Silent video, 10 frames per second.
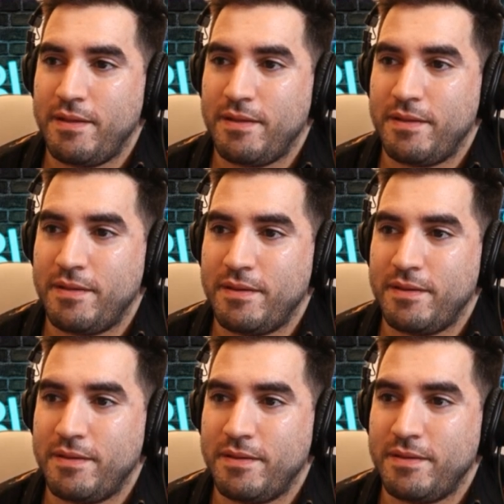
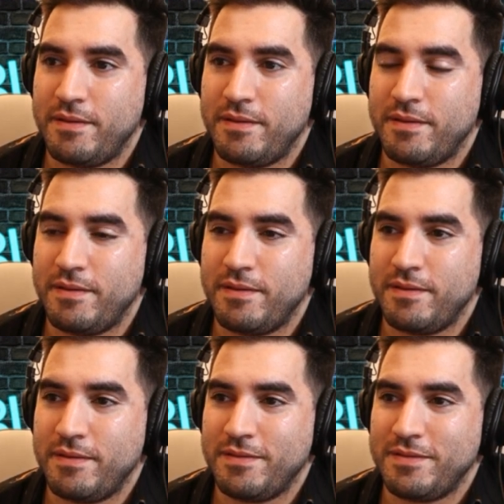
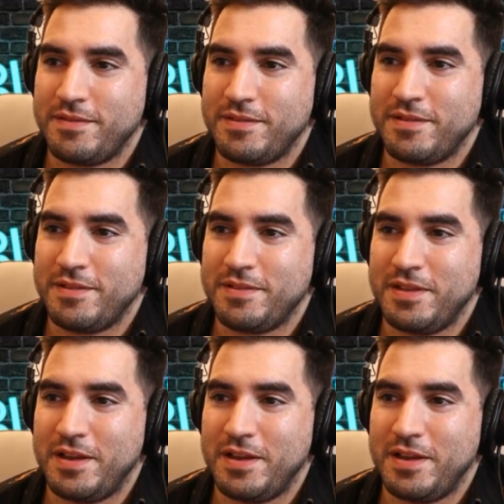(not speaking)